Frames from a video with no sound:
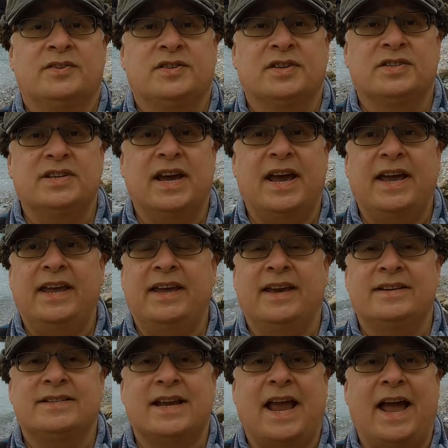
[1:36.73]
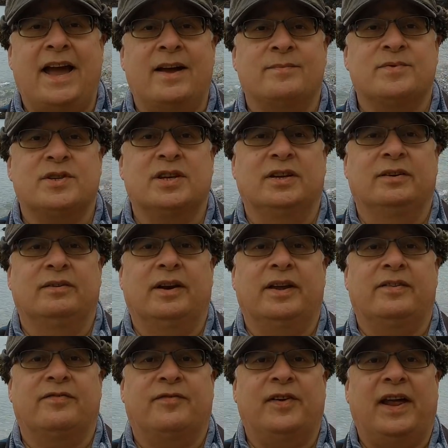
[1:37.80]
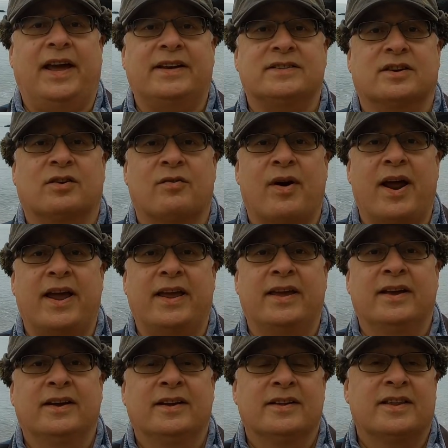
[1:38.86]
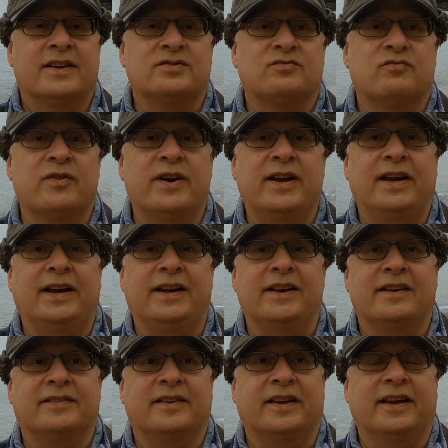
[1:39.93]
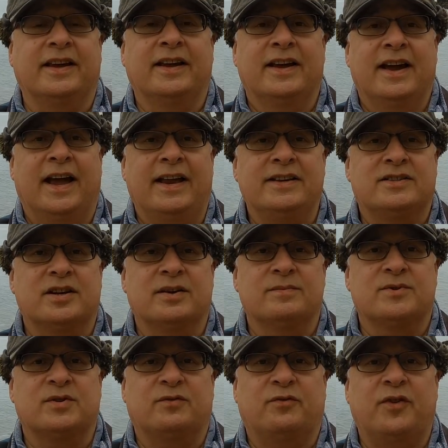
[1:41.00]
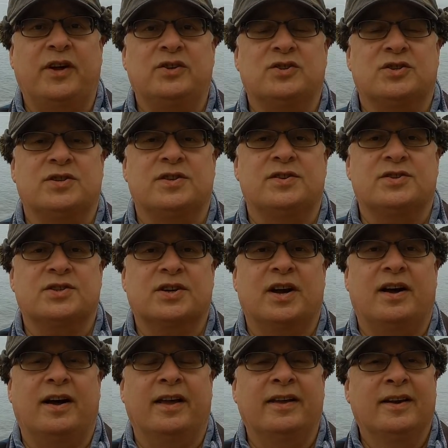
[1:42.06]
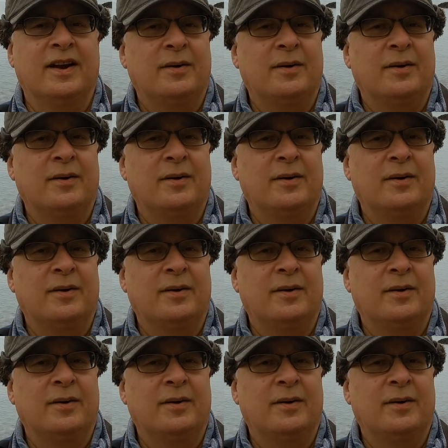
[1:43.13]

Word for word: Today it's absolutely flat grey, there's really nothing in terms of features in the sky,